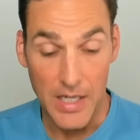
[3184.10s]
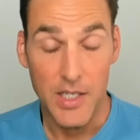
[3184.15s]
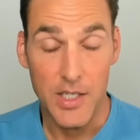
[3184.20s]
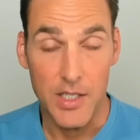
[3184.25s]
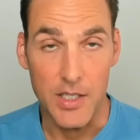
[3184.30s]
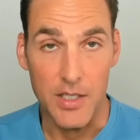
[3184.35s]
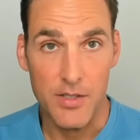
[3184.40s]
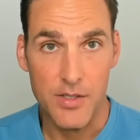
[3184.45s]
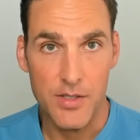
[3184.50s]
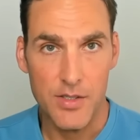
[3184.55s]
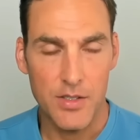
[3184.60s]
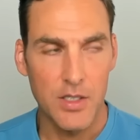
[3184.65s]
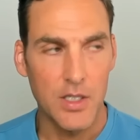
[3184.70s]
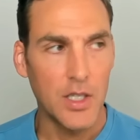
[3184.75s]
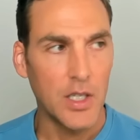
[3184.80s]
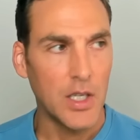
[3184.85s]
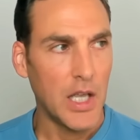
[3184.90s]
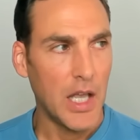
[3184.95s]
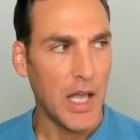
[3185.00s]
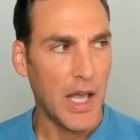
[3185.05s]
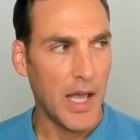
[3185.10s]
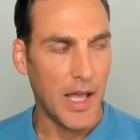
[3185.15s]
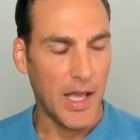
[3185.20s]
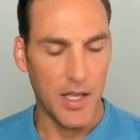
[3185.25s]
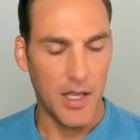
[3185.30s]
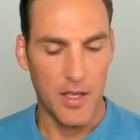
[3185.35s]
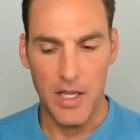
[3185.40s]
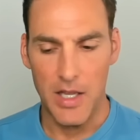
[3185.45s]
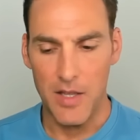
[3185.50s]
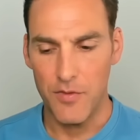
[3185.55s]
it is,
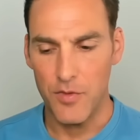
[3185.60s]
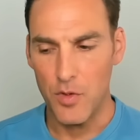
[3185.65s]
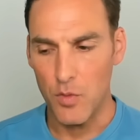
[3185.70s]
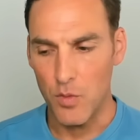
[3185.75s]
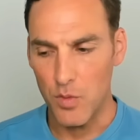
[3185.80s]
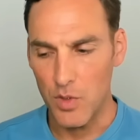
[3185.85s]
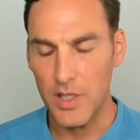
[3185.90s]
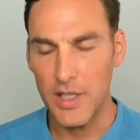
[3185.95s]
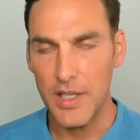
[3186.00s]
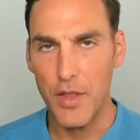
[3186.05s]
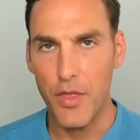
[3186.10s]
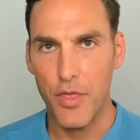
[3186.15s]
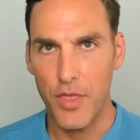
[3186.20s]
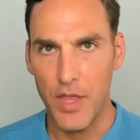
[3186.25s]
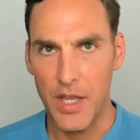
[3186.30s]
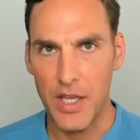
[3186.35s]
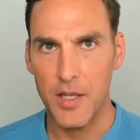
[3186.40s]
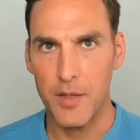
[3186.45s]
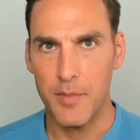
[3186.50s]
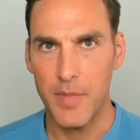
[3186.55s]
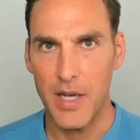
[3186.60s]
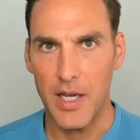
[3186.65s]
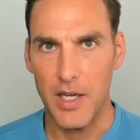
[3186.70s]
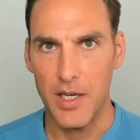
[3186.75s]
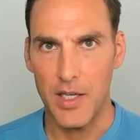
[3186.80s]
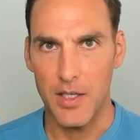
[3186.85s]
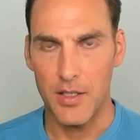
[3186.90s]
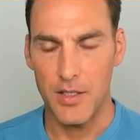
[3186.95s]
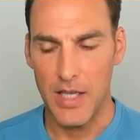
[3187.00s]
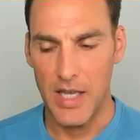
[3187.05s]
if you really think about
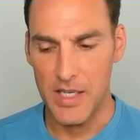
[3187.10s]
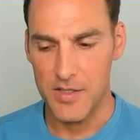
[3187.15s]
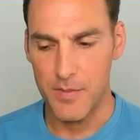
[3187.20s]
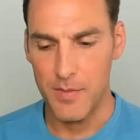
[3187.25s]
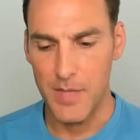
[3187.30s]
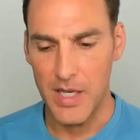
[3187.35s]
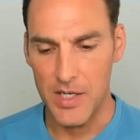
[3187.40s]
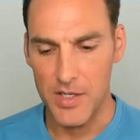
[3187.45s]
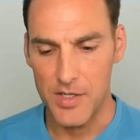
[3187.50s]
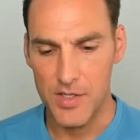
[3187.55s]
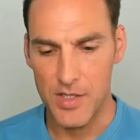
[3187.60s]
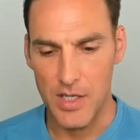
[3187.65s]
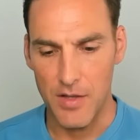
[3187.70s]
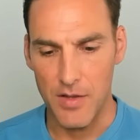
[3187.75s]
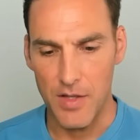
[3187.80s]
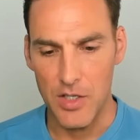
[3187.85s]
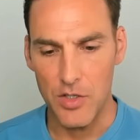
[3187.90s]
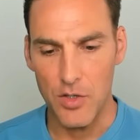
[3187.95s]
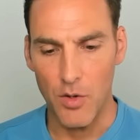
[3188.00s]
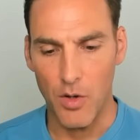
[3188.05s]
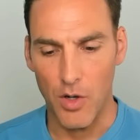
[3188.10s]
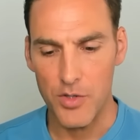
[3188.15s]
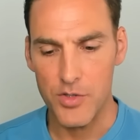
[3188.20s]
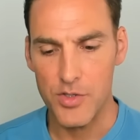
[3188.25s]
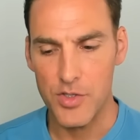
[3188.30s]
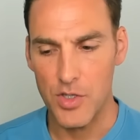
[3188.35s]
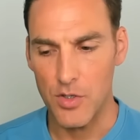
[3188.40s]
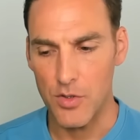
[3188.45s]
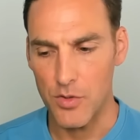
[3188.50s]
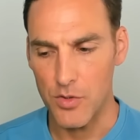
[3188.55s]
it as medicine, then you
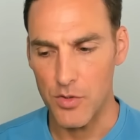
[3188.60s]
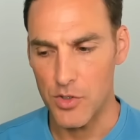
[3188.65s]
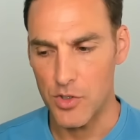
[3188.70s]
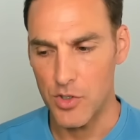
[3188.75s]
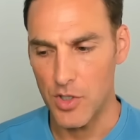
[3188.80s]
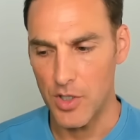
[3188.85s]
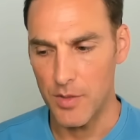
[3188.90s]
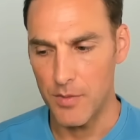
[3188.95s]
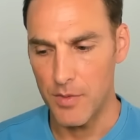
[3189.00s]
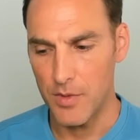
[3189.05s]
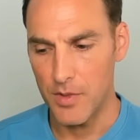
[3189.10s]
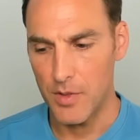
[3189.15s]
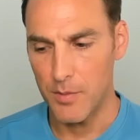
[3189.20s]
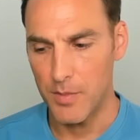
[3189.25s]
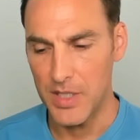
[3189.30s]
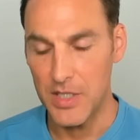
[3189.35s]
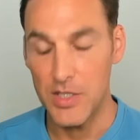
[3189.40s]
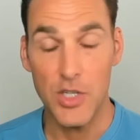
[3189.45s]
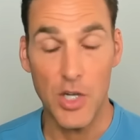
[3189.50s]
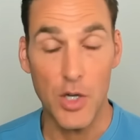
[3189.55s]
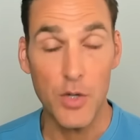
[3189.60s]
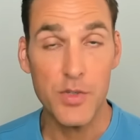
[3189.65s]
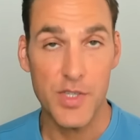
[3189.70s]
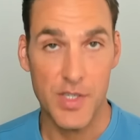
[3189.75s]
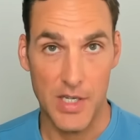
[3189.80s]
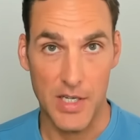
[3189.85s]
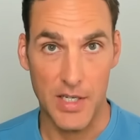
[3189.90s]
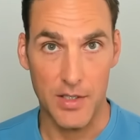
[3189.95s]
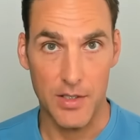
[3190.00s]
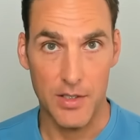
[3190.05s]
also should be
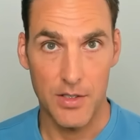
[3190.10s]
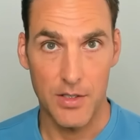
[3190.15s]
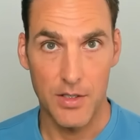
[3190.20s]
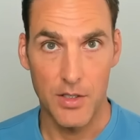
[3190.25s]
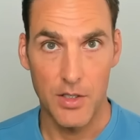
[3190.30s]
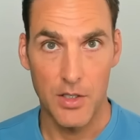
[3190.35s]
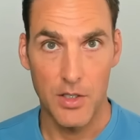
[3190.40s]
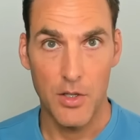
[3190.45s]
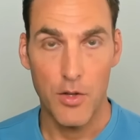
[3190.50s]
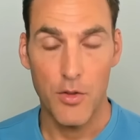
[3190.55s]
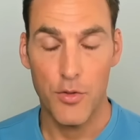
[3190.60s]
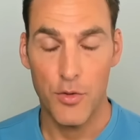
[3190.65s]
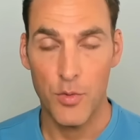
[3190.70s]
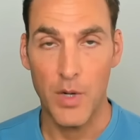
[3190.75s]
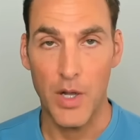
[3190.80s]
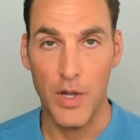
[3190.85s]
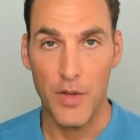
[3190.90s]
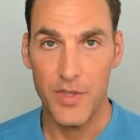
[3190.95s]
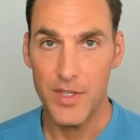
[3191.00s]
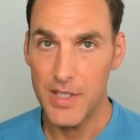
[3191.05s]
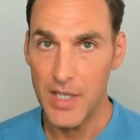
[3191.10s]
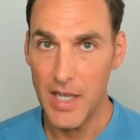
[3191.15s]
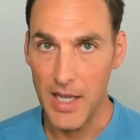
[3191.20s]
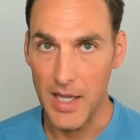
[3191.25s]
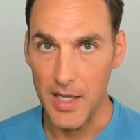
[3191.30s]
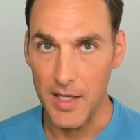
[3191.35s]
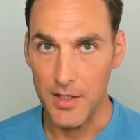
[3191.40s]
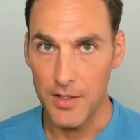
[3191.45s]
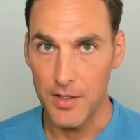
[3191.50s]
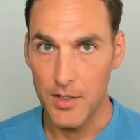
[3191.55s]
dosing throughout the
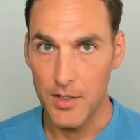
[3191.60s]
day.